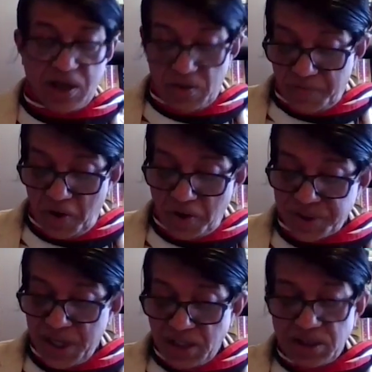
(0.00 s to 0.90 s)
like, of
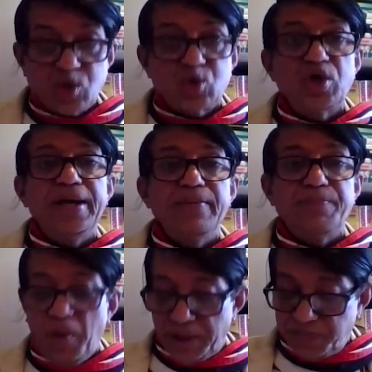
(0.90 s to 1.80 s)
course, the
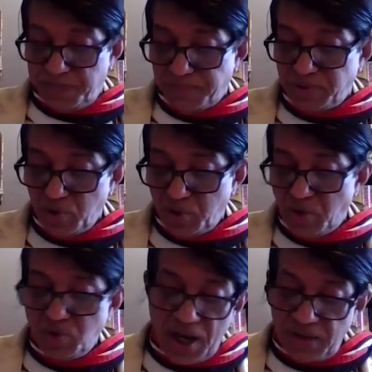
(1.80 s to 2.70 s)
Chilean poet Pablo
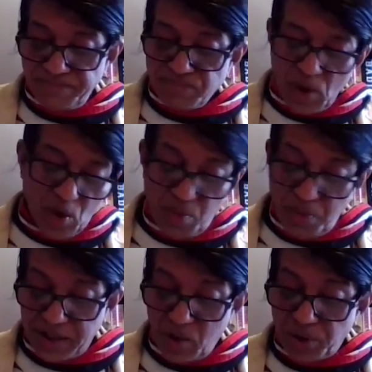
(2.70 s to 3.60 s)
Neruda,
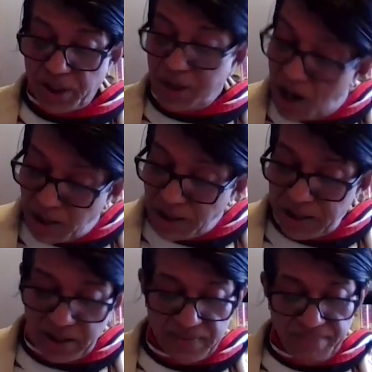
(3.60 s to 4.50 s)
whom I quoted
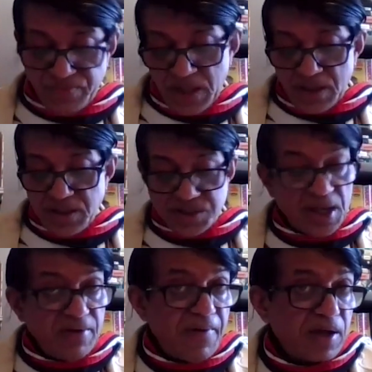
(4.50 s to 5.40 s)
earlier, the
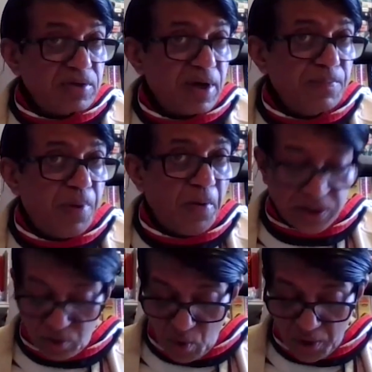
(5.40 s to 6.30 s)
Salvadoran
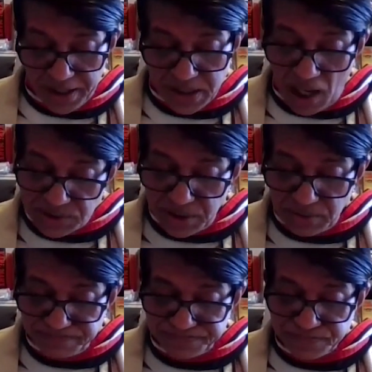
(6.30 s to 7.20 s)
poet Roque
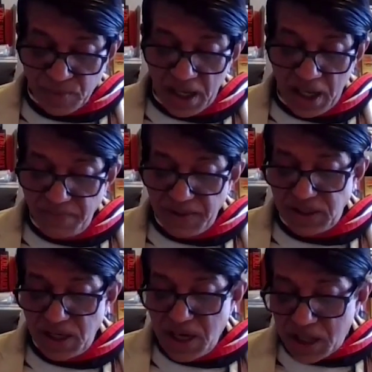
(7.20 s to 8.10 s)
Dalton,
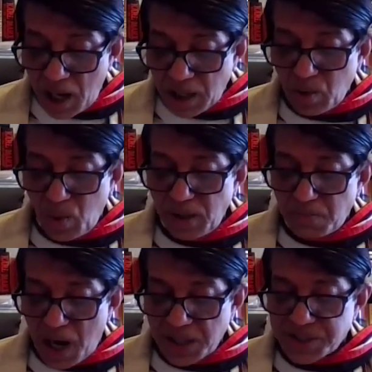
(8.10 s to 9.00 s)
even the
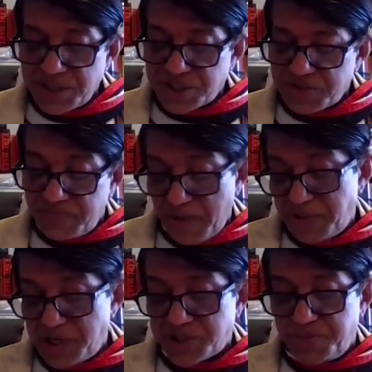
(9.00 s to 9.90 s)
Nicaraguan Marxist
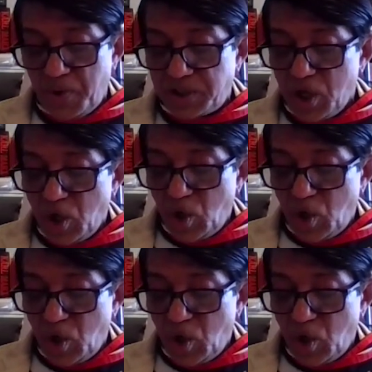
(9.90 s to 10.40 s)
feminist poet